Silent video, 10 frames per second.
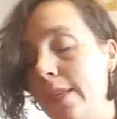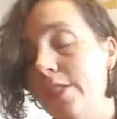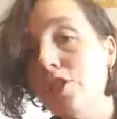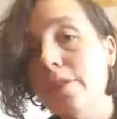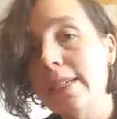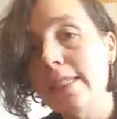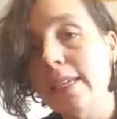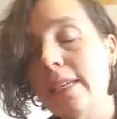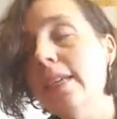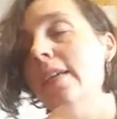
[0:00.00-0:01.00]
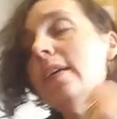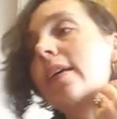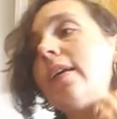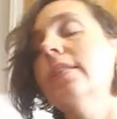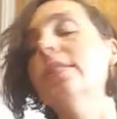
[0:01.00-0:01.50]
It's crazy.
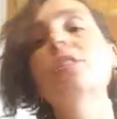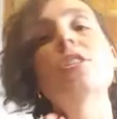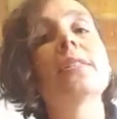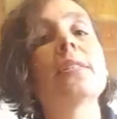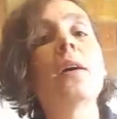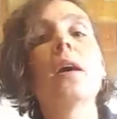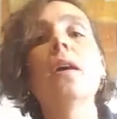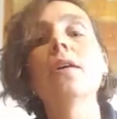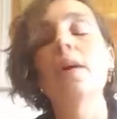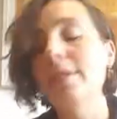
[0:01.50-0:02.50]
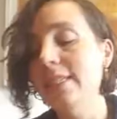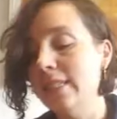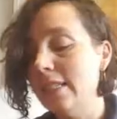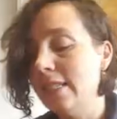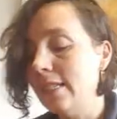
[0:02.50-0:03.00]
It's just, oh, I'm
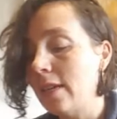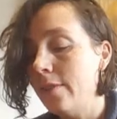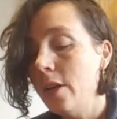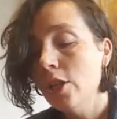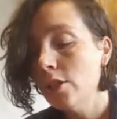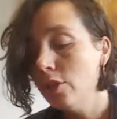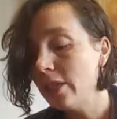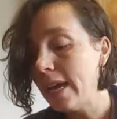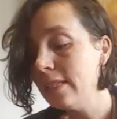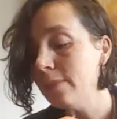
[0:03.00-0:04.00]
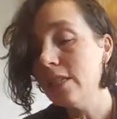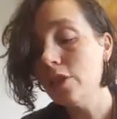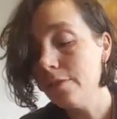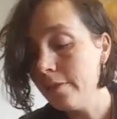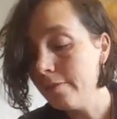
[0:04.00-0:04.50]
addicted to this stuff. So jasmine is
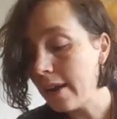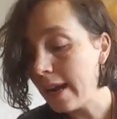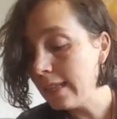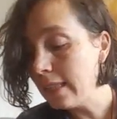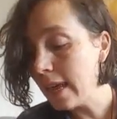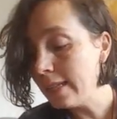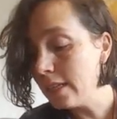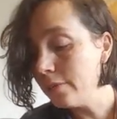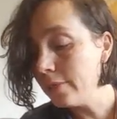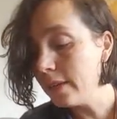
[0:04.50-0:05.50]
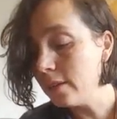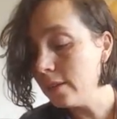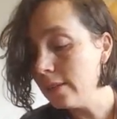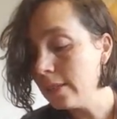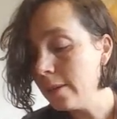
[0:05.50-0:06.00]
good for fine lines and
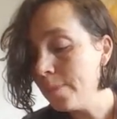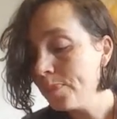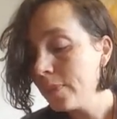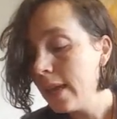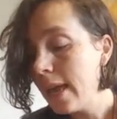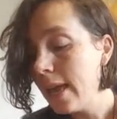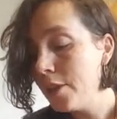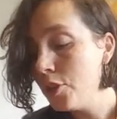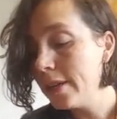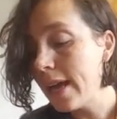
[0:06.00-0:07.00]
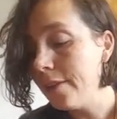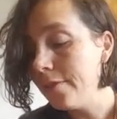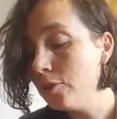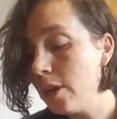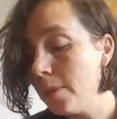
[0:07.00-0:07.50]
wrinkles. And you can add a
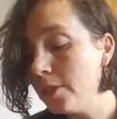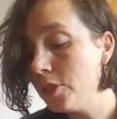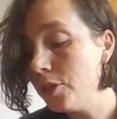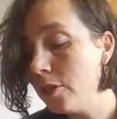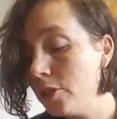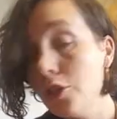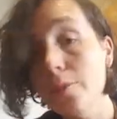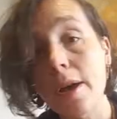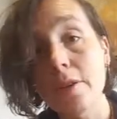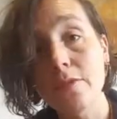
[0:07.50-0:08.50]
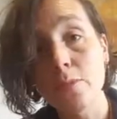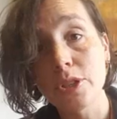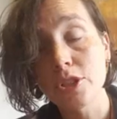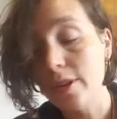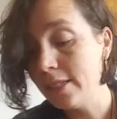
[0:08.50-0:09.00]
few drops to your bottle of
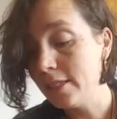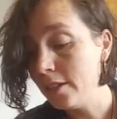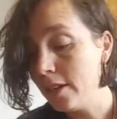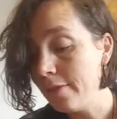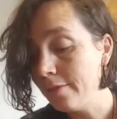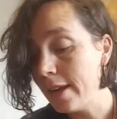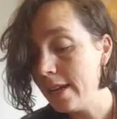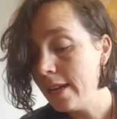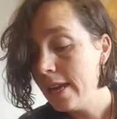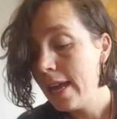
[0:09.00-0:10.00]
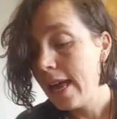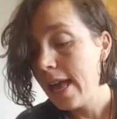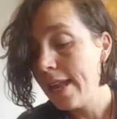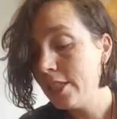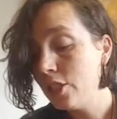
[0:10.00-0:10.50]
moisturizer, I've read.
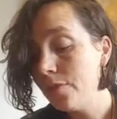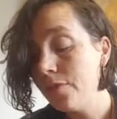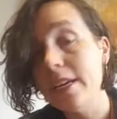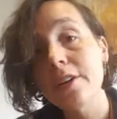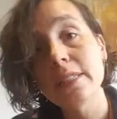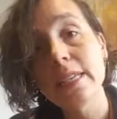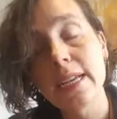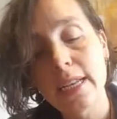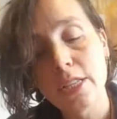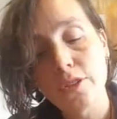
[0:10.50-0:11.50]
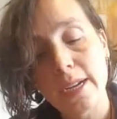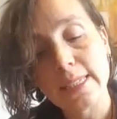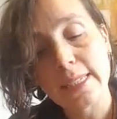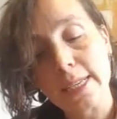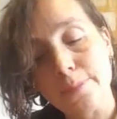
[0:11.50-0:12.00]
And it's good for irritated and
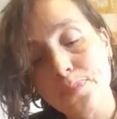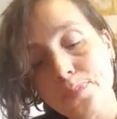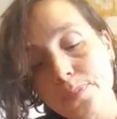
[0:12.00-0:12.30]
dried skin.